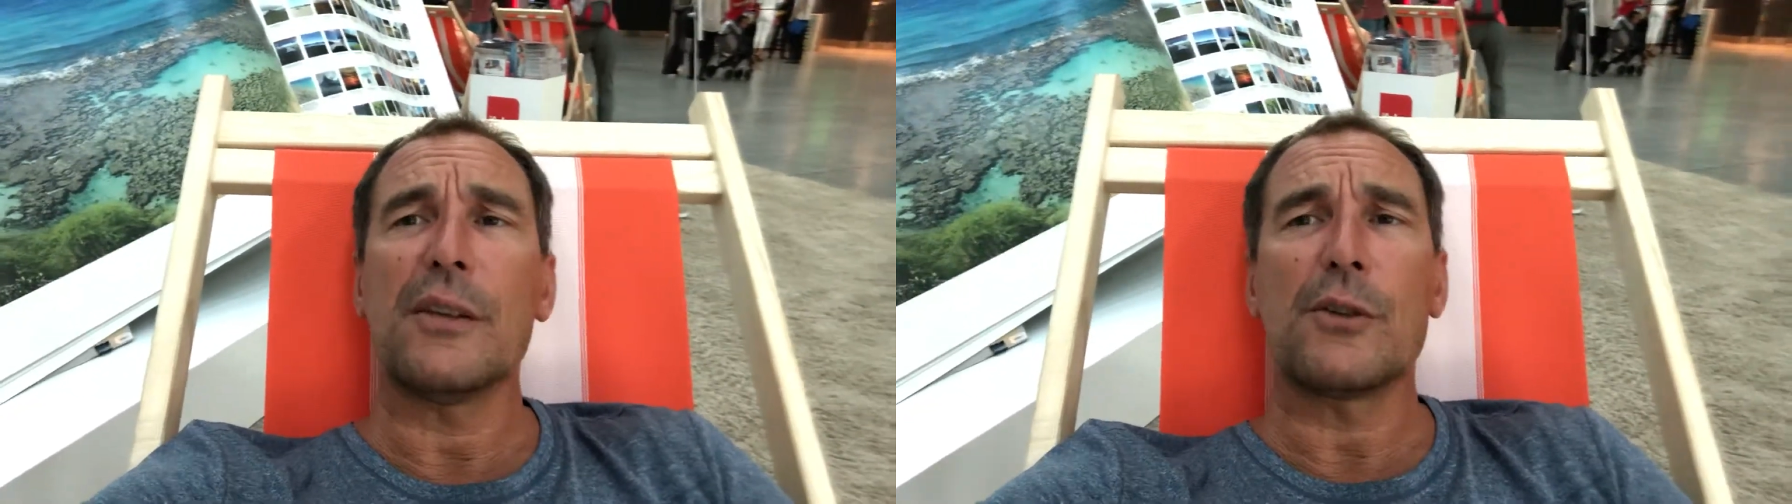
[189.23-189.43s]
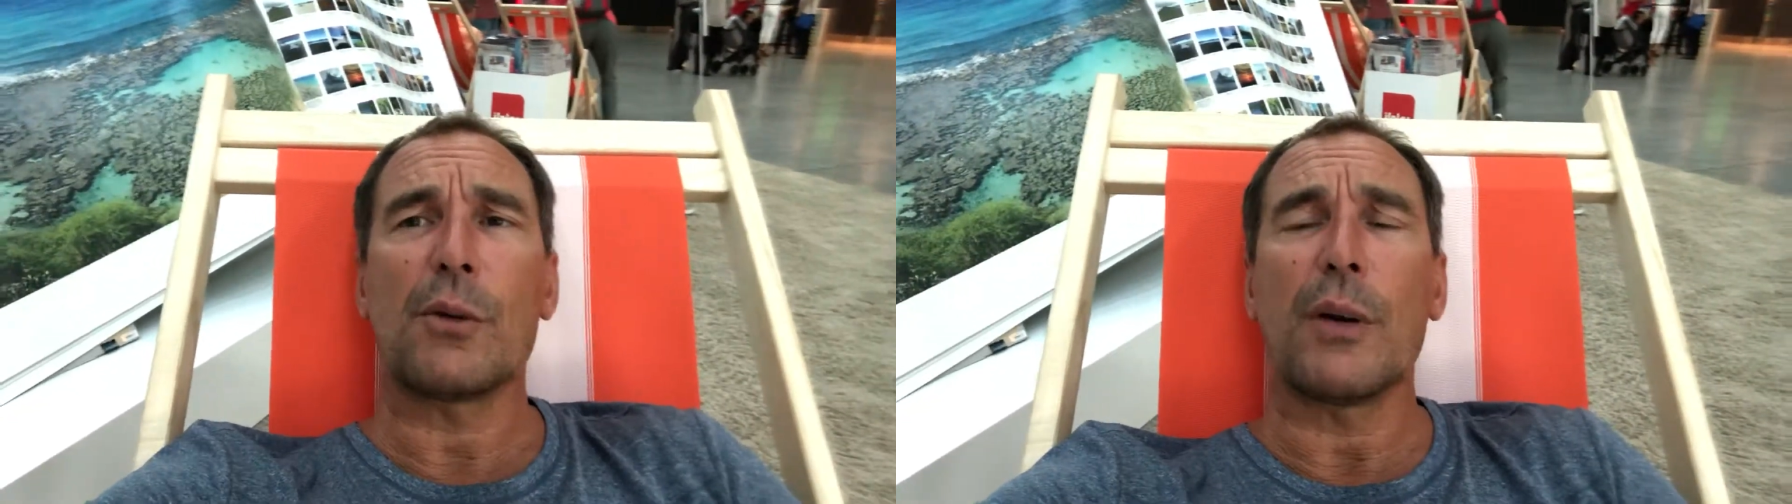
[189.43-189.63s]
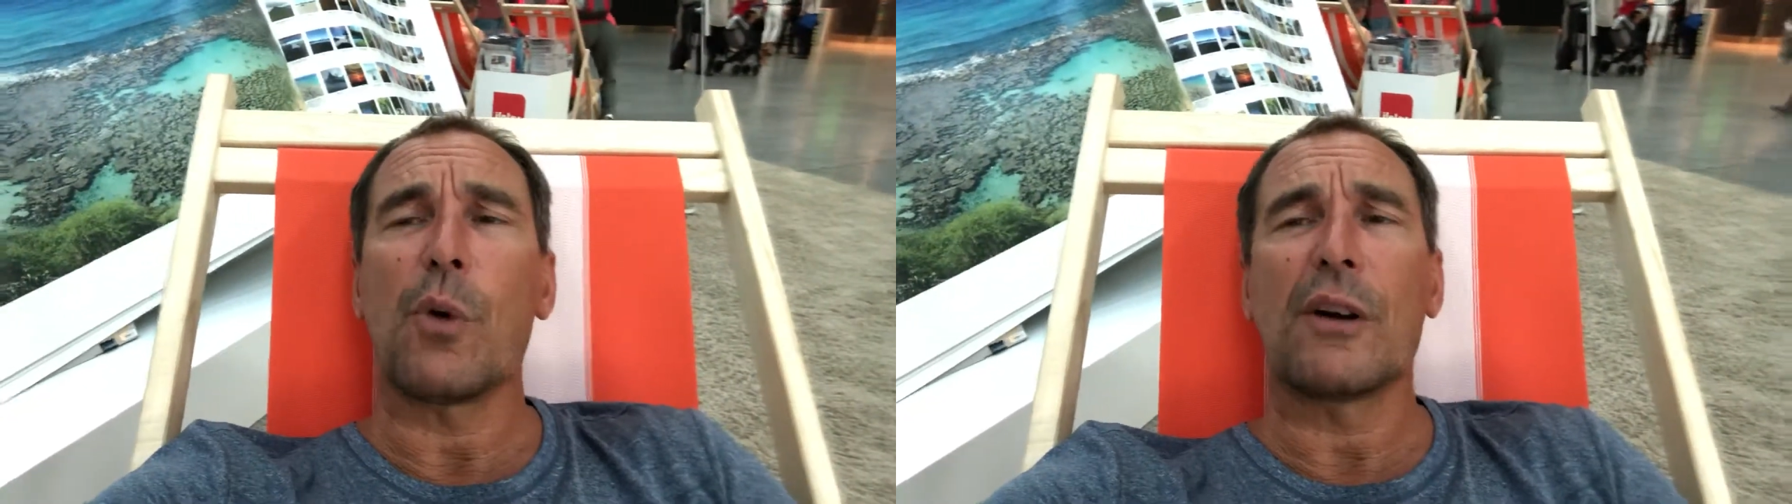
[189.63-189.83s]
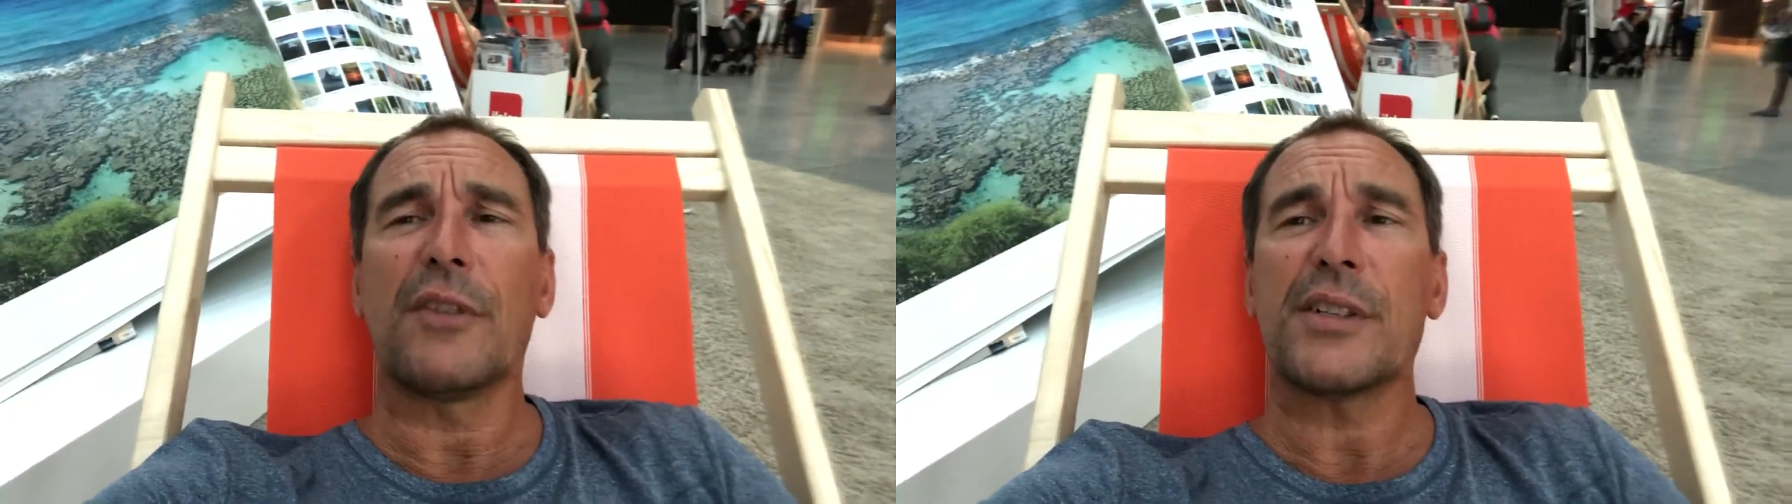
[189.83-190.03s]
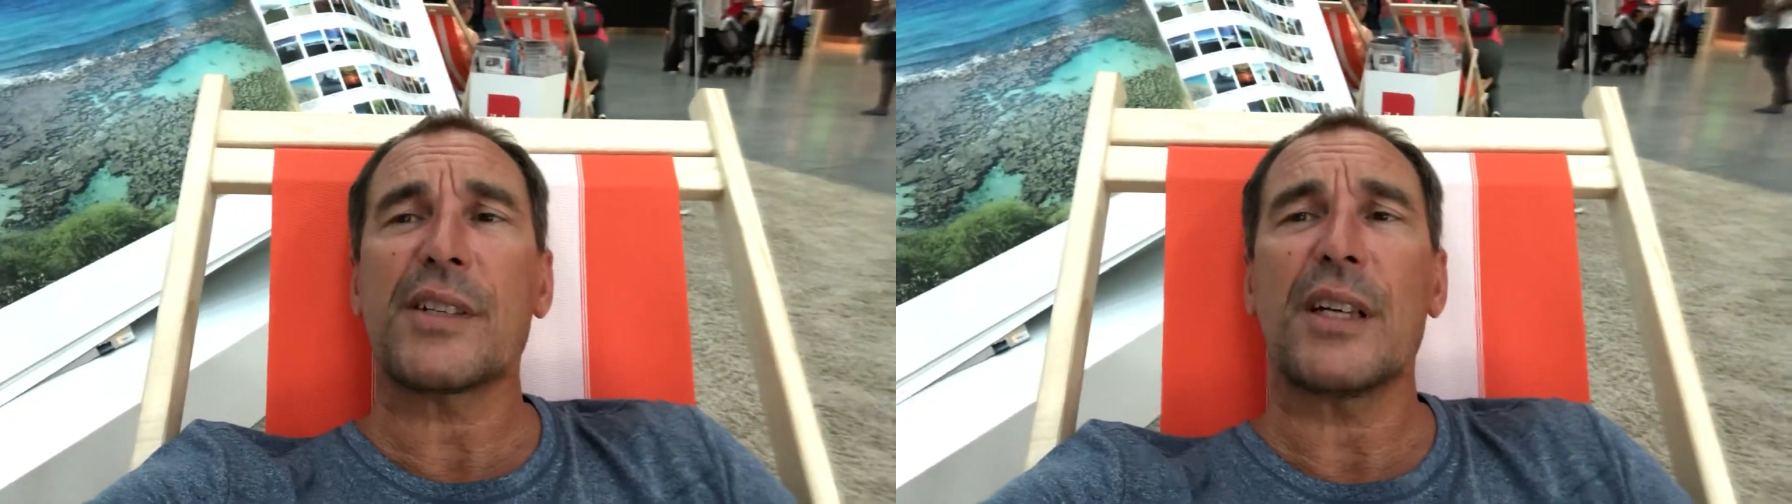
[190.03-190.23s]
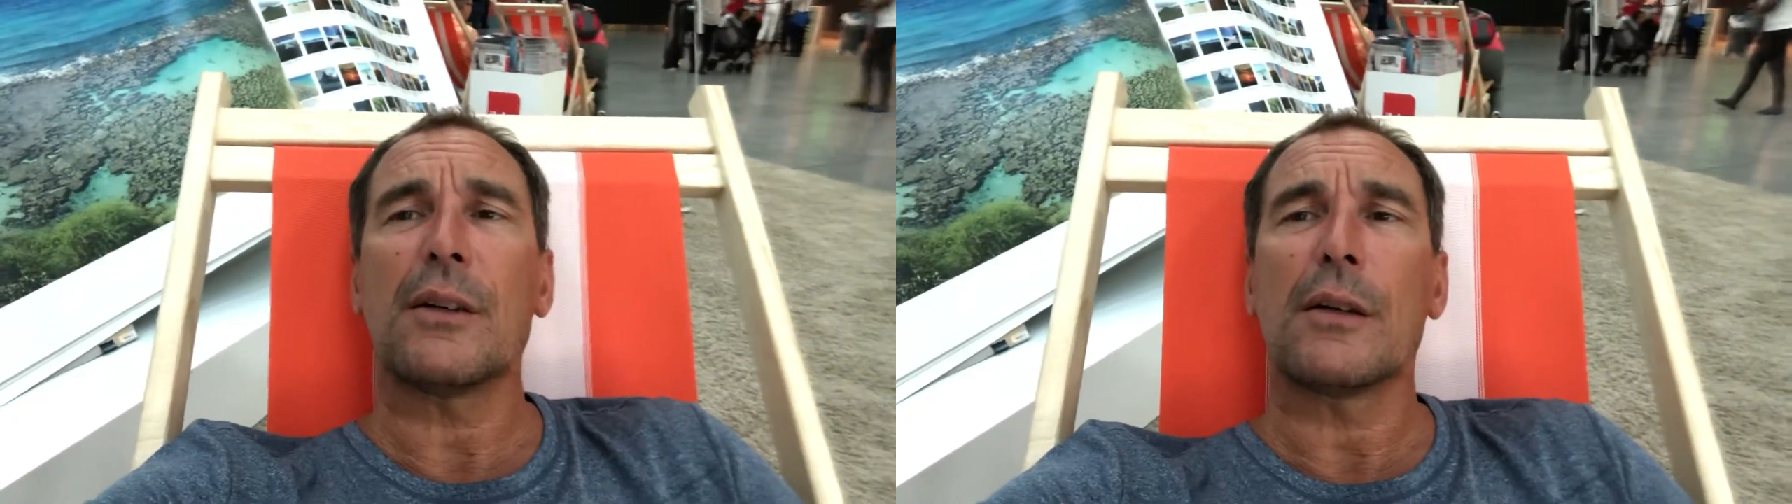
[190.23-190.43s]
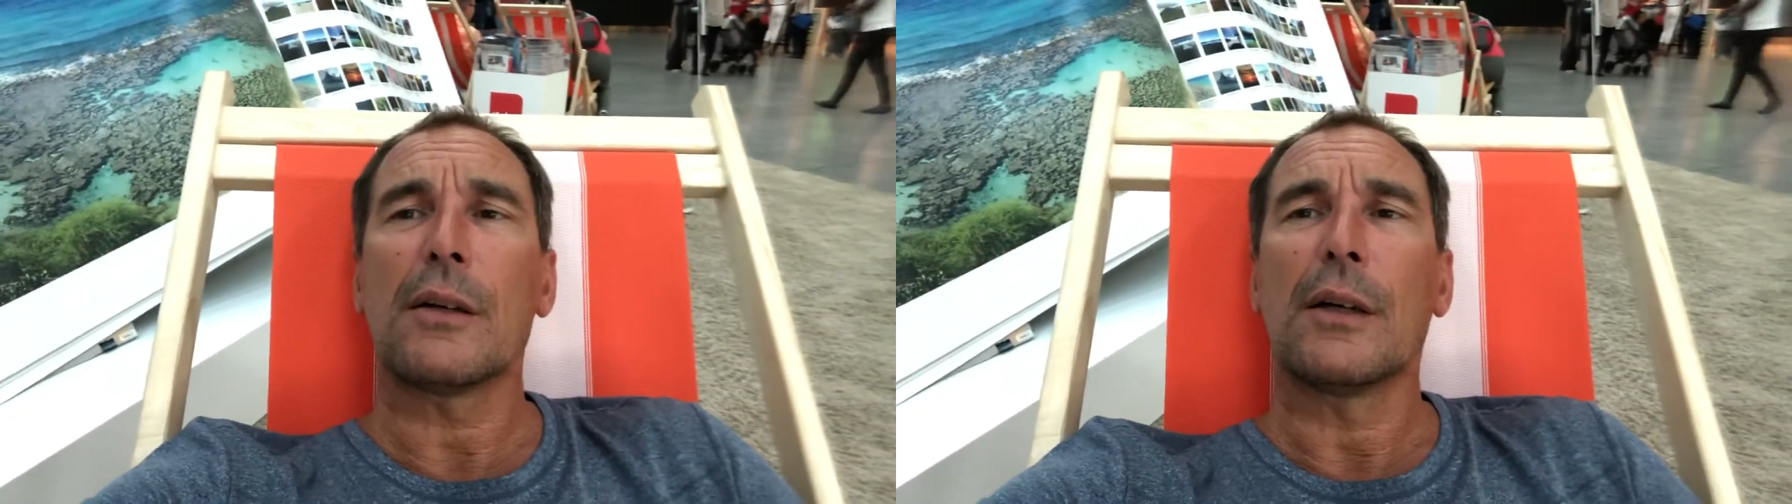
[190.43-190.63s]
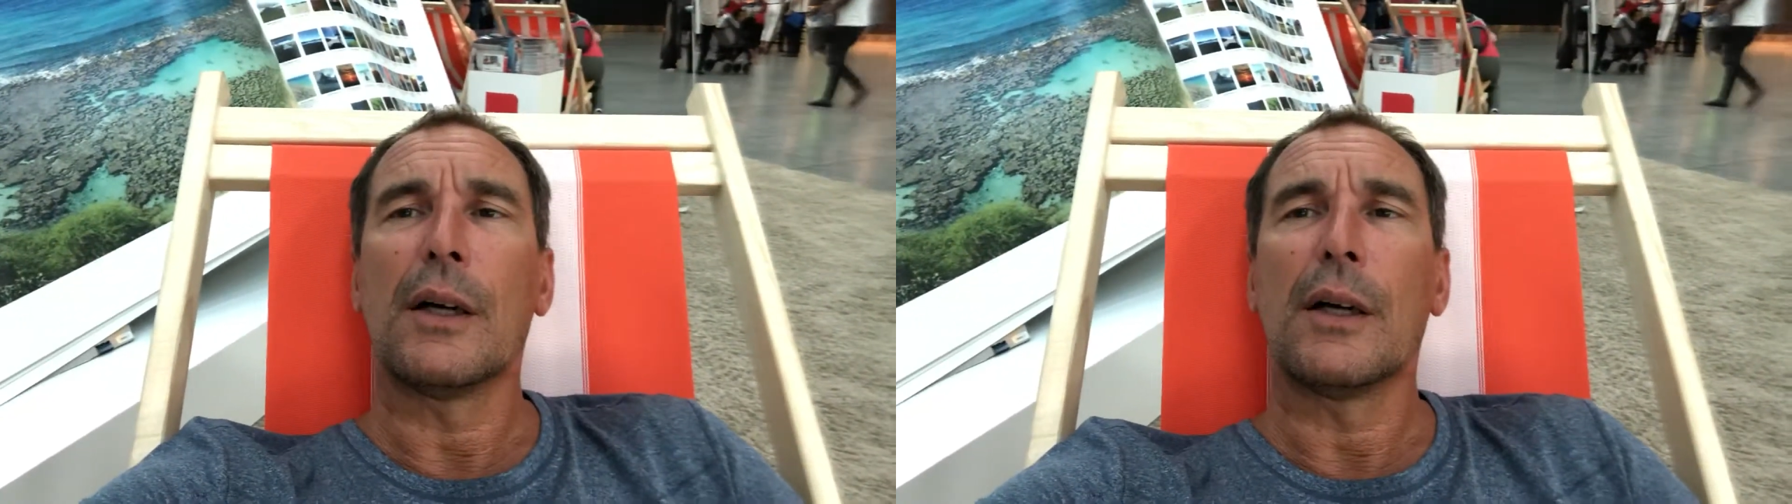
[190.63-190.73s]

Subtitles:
There's only one of us here.